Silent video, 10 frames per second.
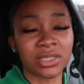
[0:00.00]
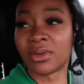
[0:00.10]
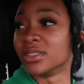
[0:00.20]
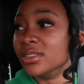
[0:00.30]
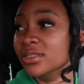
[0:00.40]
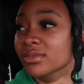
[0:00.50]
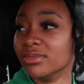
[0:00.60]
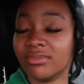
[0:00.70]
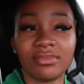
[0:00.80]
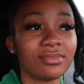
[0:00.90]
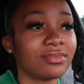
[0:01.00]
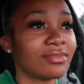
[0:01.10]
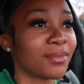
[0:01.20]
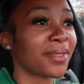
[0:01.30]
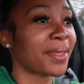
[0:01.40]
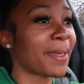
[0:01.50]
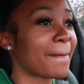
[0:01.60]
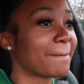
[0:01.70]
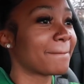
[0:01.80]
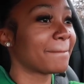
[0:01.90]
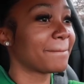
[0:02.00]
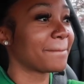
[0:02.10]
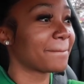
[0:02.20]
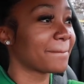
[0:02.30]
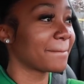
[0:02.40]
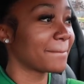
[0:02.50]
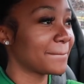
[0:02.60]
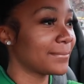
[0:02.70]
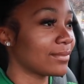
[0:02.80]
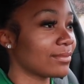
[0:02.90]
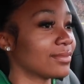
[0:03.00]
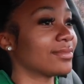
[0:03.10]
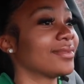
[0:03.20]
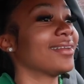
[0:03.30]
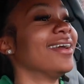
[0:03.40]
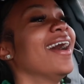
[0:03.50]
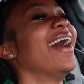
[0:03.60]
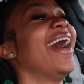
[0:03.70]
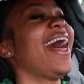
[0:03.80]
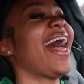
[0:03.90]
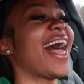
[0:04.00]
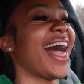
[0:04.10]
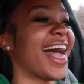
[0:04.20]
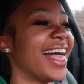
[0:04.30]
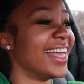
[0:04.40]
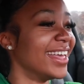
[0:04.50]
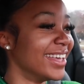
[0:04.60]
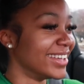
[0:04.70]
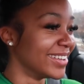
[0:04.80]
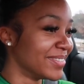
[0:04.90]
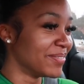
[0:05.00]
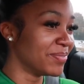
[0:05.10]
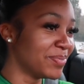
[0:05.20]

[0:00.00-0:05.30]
she was speeding fast as fucking that big ass on truck, and I remember that shit because I was scared.